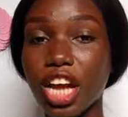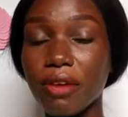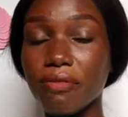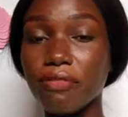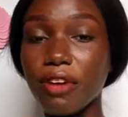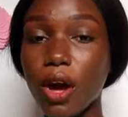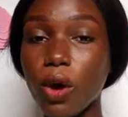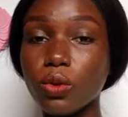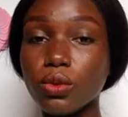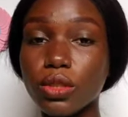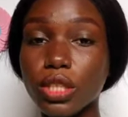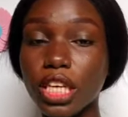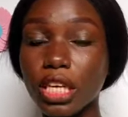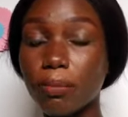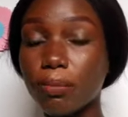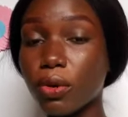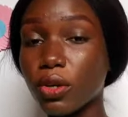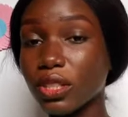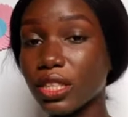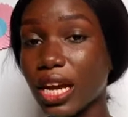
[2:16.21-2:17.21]
I found
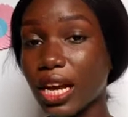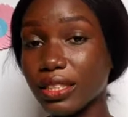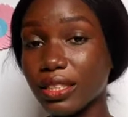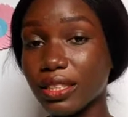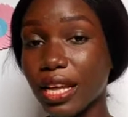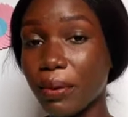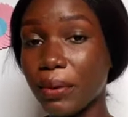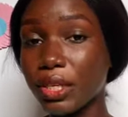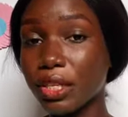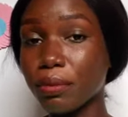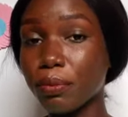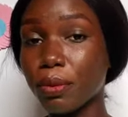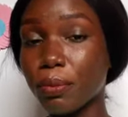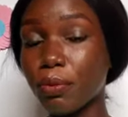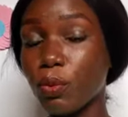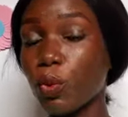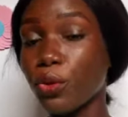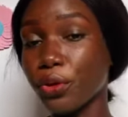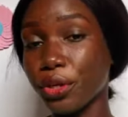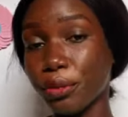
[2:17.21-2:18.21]
importers directly,
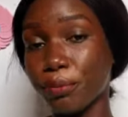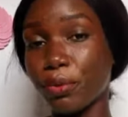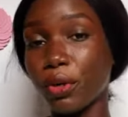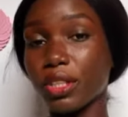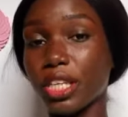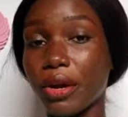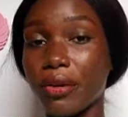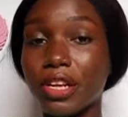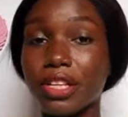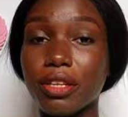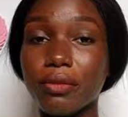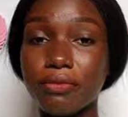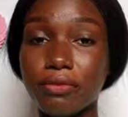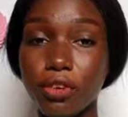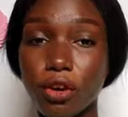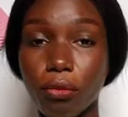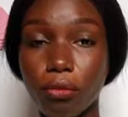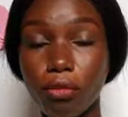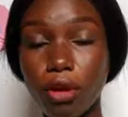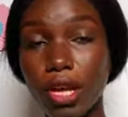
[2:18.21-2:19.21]
people who import directly
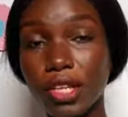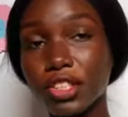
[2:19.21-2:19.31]
from